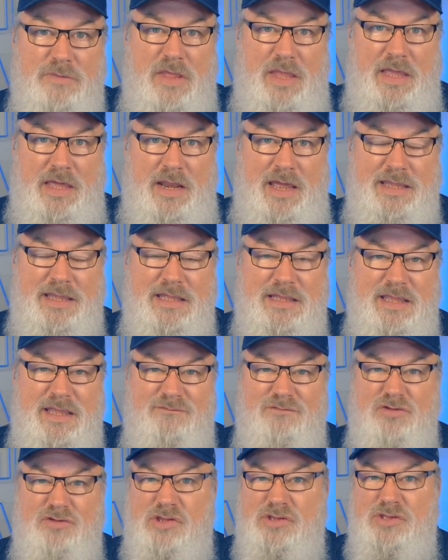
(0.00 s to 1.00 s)
And I can
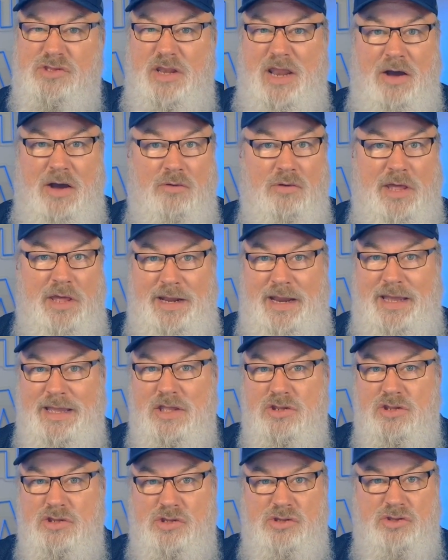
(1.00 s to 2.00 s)
give it just an outline. I
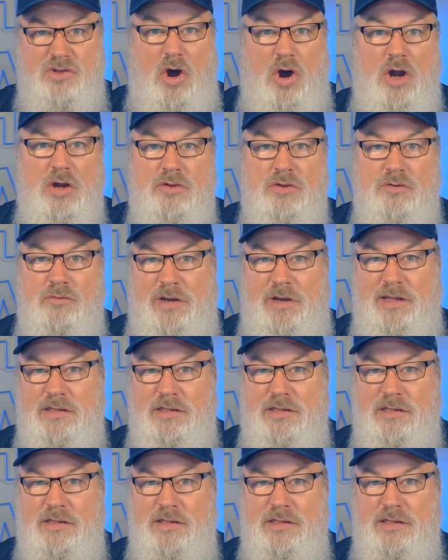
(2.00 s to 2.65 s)
can just talk to it.